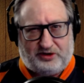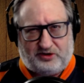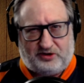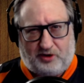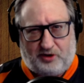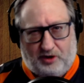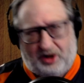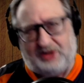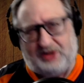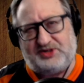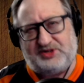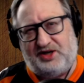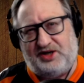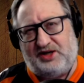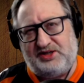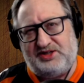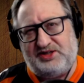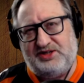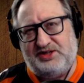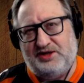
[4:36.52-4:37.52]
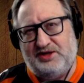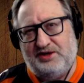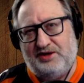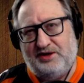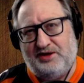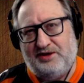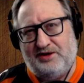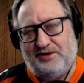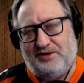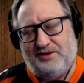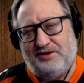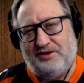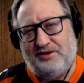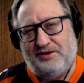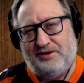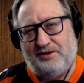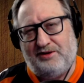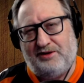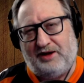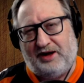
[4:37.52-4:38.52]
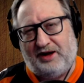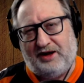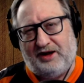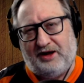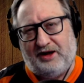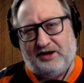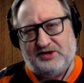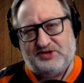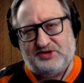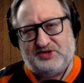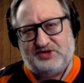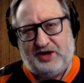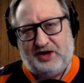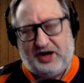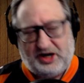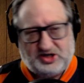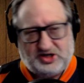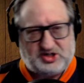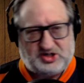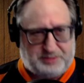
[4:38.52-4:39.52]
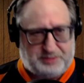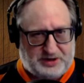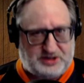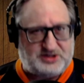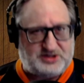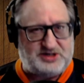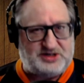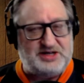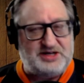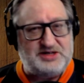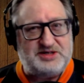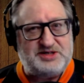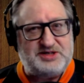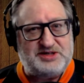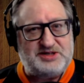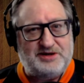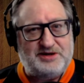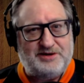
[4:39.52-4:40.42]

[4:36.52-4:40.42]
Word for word: to cost us as a species?